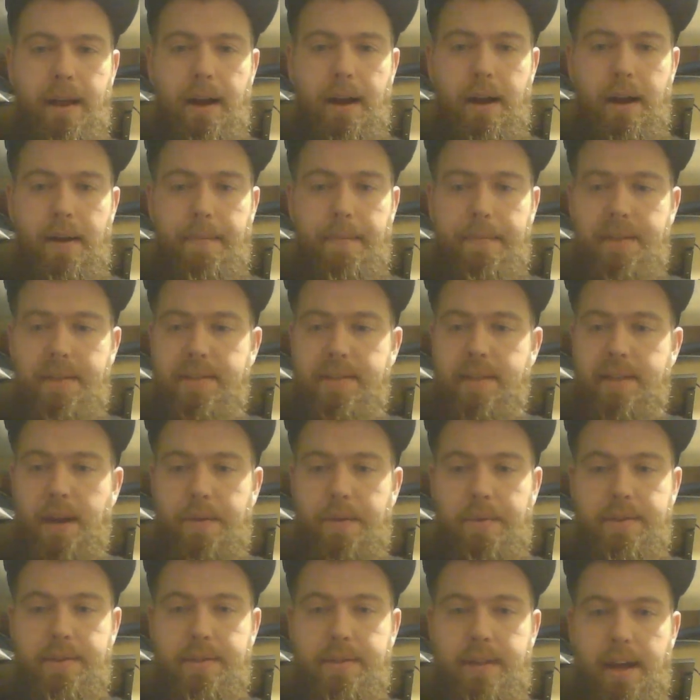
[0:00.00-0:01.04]
um, the
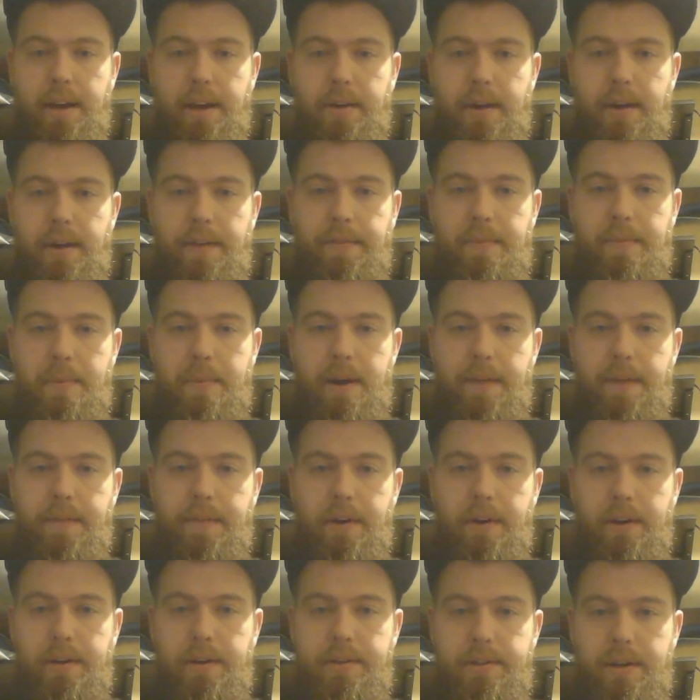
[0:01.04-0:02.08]
sound wasn't that great from what I've
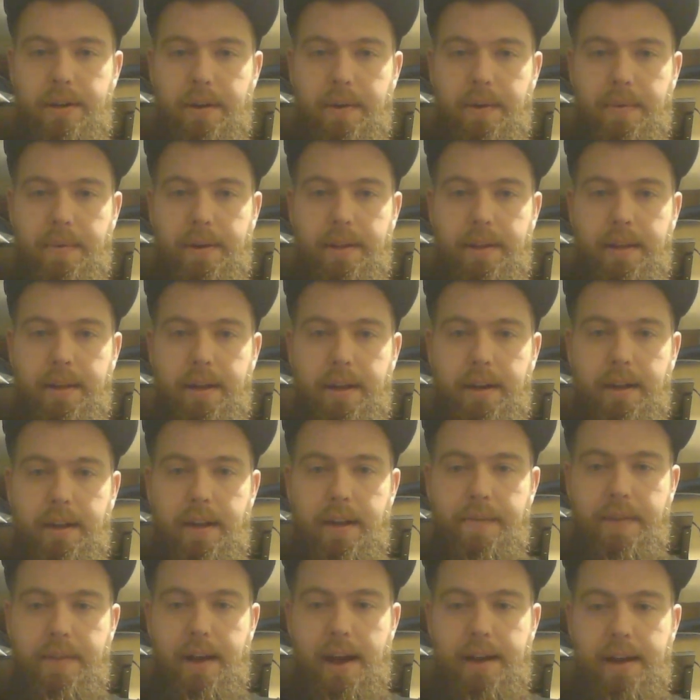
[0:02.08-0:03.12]
heard, so I wanted to
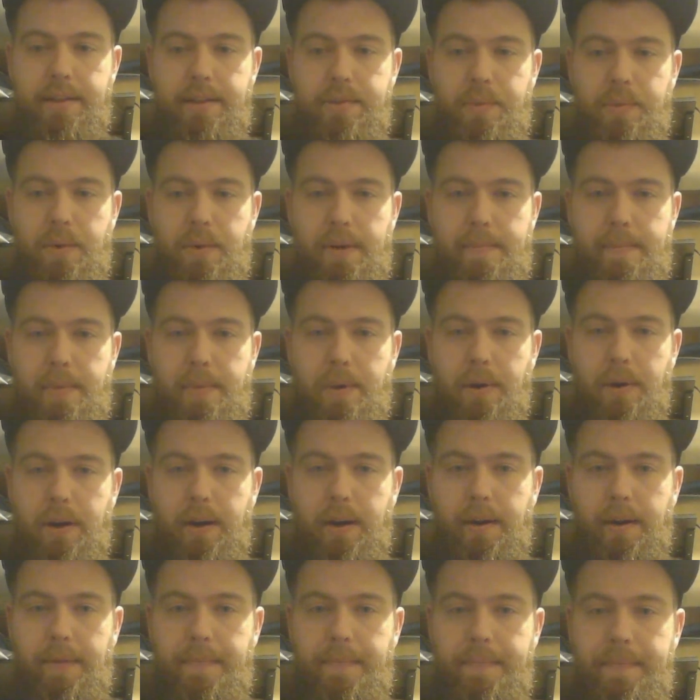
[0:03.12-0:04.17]
give you guys one more.
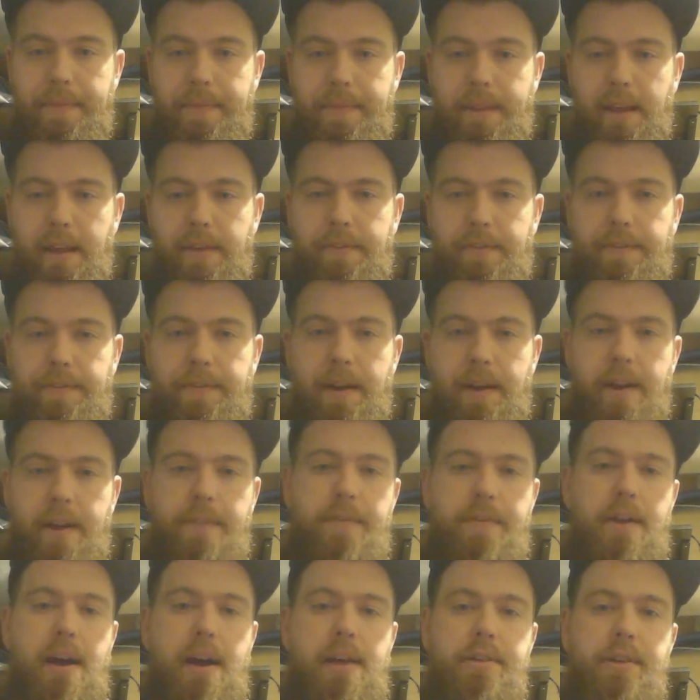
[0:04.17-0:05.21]
And if any
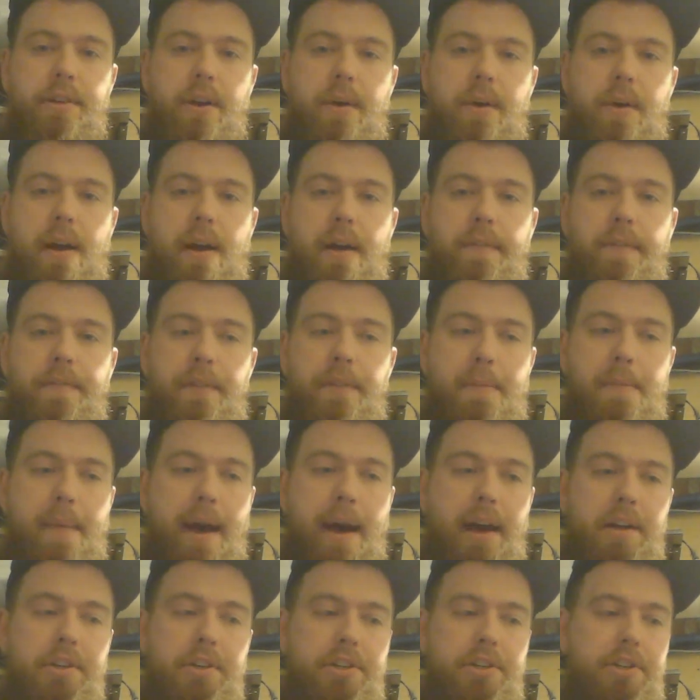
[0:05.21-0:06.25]
of you guys are going out for the
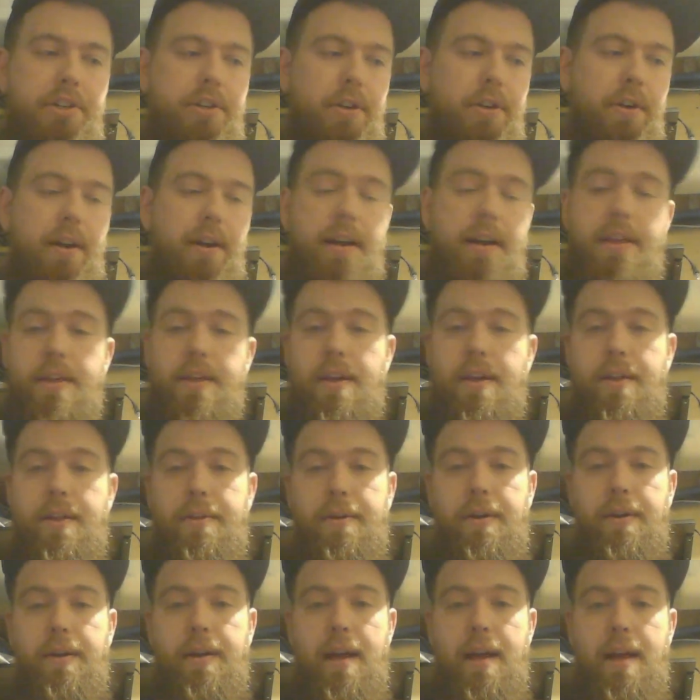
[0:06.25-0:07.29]
bash or any of the
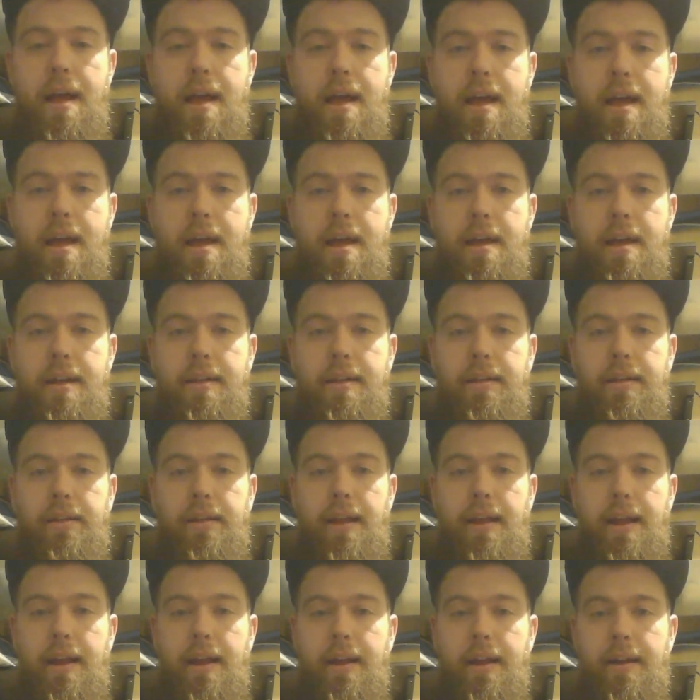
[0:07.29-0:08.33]
other
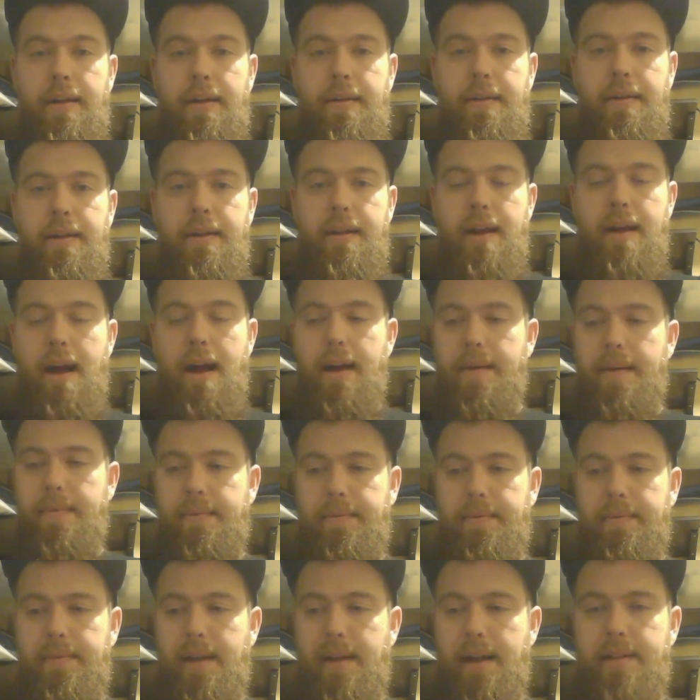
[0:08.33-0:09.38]
wing con
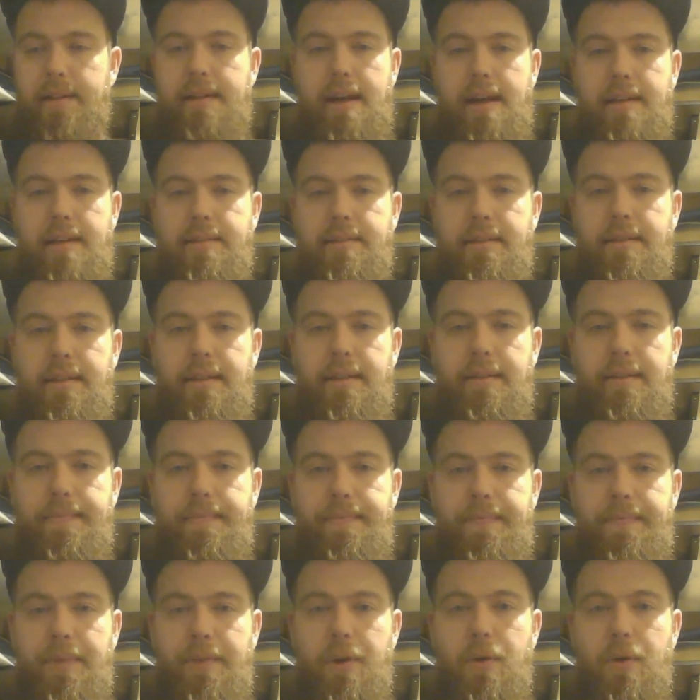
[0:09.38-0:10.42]
contests that
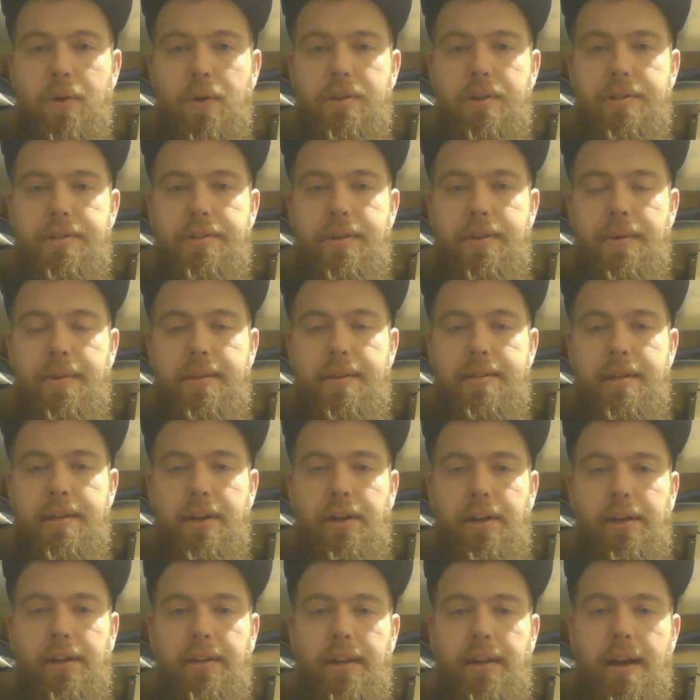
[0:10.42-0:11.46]
the gorge is doing this
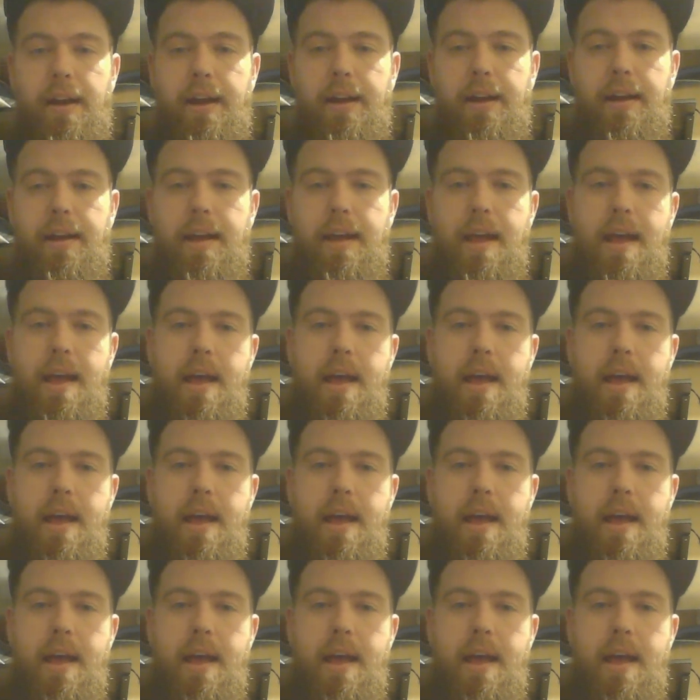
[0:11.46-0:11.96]
year, good luck.